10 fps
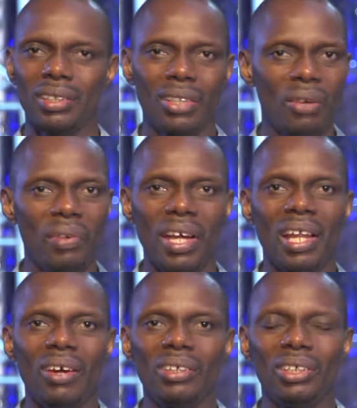somewhere
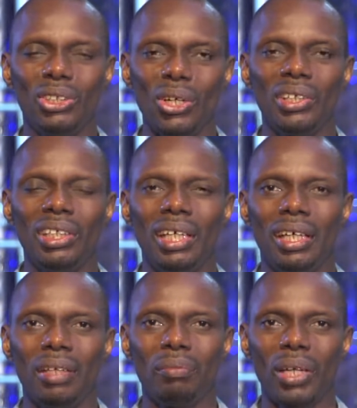along the journey,
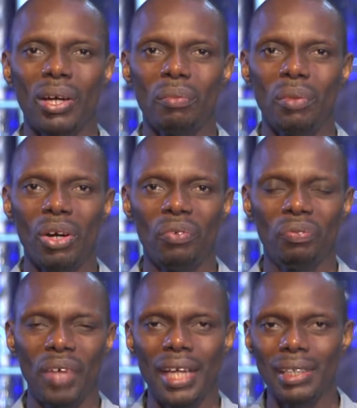they become
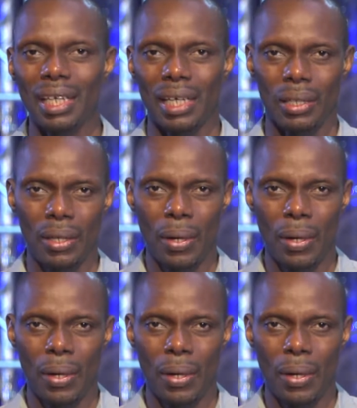offended